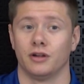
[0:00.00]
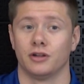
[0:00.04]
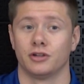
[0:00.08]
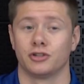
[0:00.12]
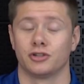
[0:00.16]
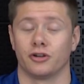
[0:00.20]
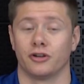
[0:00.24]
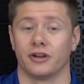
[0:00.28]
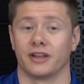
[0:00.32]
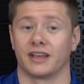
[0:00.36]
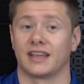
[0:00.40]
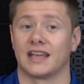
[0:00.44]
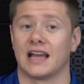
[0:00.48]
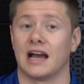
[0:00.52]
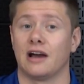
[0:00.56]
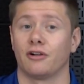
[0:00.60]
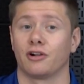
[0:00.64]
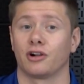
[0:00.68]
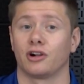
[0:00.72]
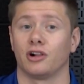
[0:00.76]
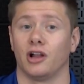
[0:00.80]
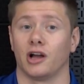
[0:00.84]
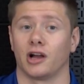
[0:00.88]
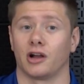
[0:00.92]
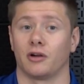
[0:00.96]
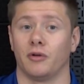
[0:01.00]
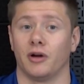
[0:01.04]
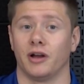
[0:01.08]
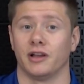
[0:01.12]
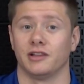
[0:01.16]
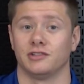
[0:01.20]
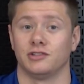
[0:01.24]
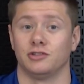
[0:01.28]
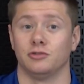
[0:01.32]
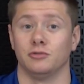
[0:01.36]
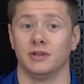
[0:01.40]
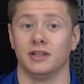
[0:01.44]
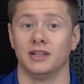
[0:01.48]
Turn it
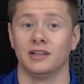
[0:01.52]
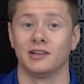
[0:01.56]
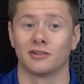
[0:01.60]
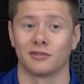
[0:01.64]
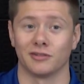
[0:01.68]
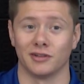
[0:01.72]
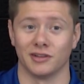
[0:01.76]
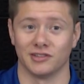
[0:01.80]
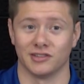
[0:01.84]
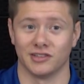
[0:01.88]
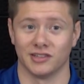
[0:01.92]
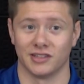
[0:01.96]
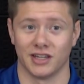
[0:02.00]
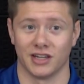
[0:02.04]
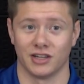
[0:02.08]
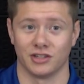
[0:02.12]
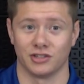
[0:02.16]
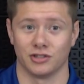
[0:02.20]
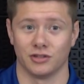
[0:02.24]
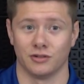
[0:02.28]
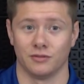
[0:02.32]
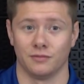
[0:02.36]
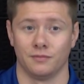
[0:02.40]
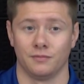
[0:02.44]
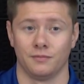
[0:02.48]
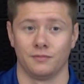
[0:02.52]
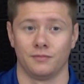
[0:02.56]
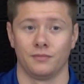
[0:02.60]
counterclockwise to increase the tension.